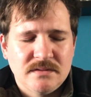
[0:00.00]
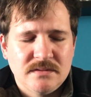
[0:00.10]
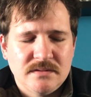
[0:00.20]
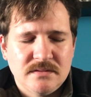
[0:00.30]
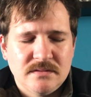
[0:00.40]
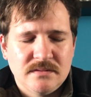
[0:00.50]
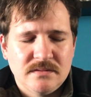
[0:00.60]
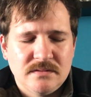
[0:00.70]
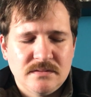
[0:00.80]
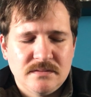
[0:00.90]

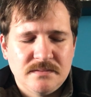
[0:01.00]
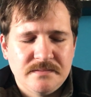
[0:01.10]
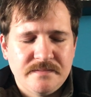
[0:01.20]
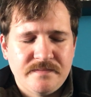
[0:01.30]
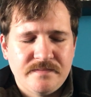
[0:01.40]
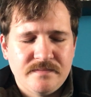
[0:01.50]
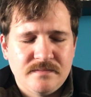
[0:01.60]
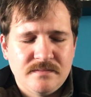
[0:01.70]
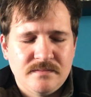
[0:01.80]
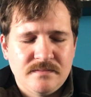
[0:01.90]

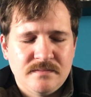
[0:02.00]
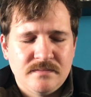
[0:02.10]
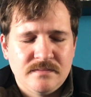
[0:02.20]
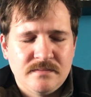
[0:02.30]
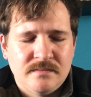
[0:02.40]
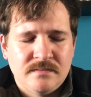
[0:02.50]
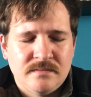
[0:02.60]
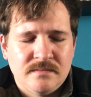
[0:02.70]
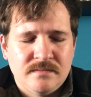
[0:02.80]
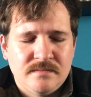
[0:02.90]

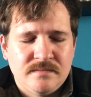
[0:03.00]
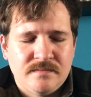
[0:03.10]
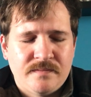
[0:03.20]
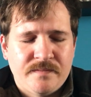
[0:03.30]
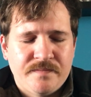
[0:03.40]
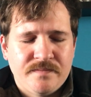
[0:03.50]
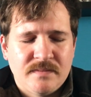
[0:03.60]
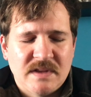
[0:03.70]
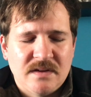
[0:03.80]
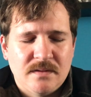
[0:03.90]

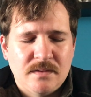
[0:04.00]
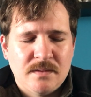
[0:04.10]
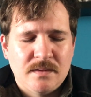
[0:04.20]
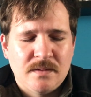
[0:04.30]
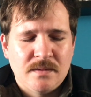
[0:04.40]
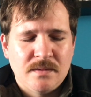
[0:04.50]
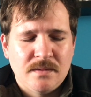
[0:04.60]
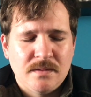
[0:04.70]
Nothing is said.